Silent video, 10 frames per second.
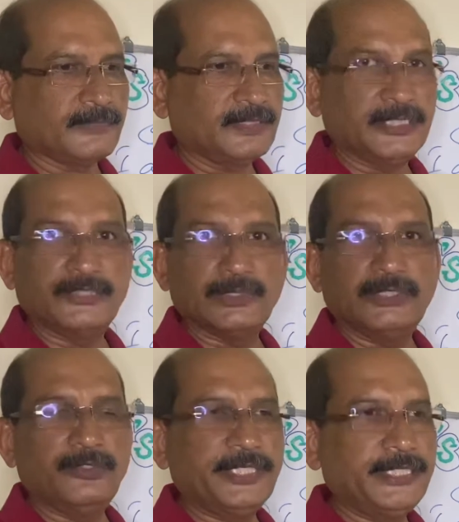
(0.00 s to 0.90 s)
that you are
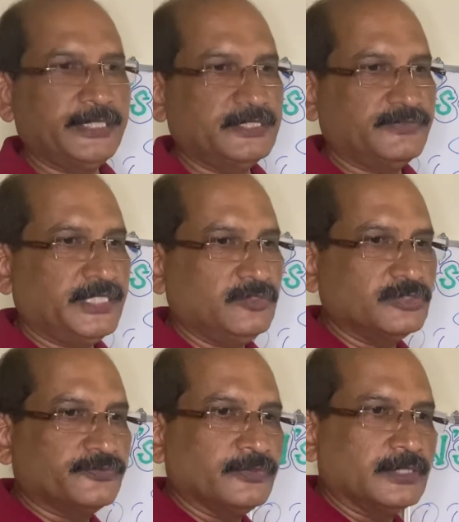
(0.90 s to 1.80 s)
doing it. It's very
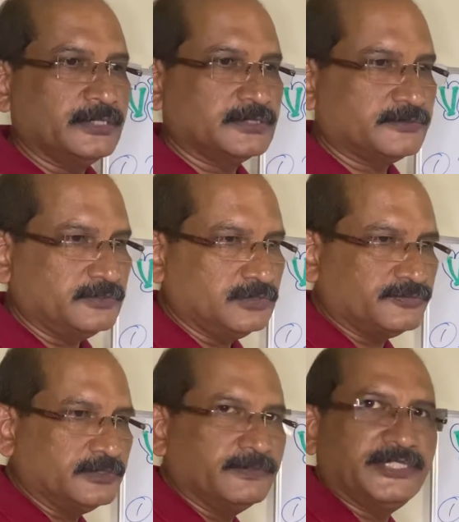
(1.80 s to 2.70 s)
useful. It's
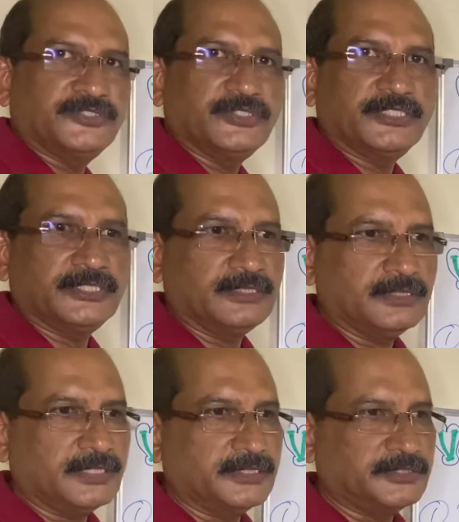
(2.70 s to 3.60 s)
useful to my children.
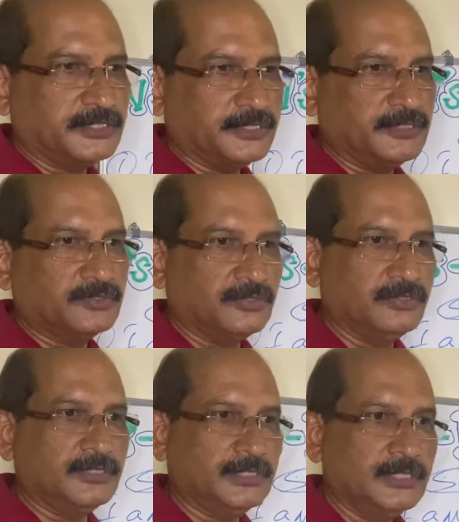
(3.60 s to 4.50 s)
And children
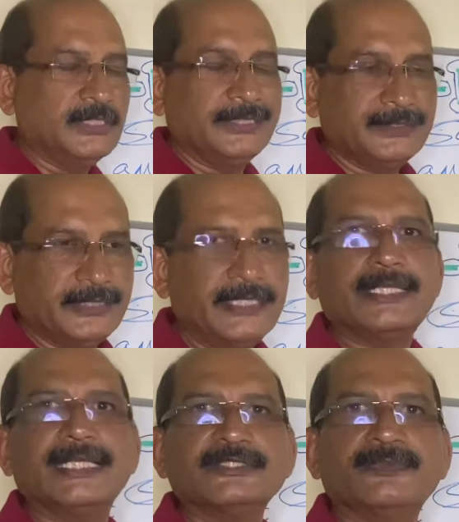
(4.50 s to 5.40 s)
told their
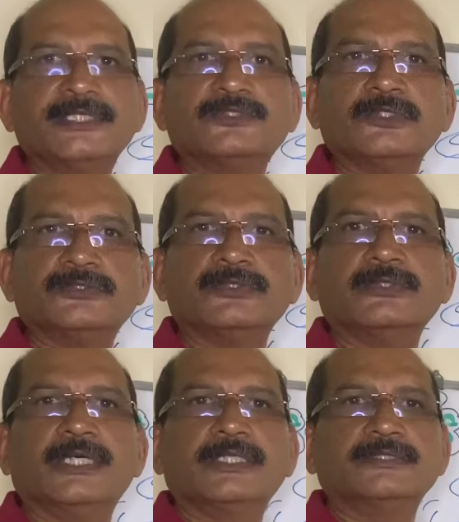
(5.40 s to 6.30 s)
classmates
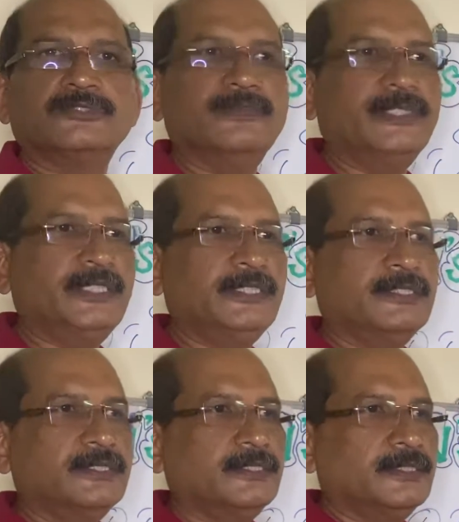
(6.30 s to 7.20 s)
also, and so many
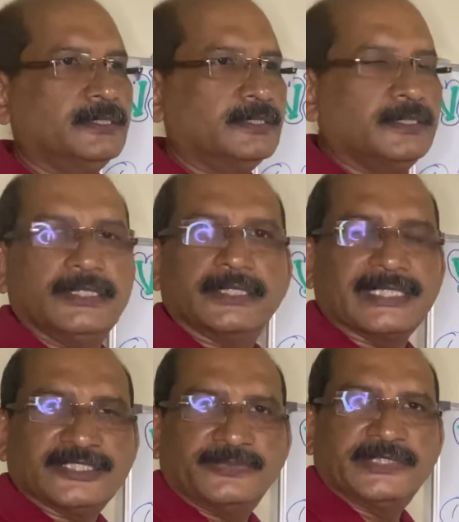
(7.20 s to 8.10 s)
uh,
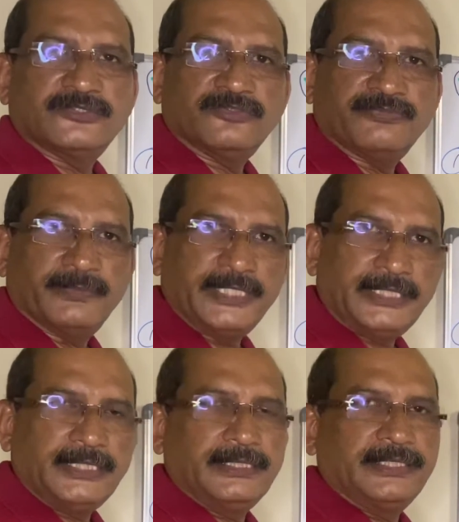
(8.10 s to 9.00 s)
classmates of
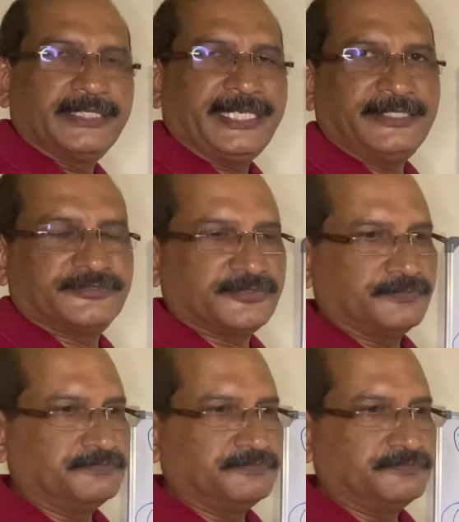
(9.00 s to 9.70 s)
my kids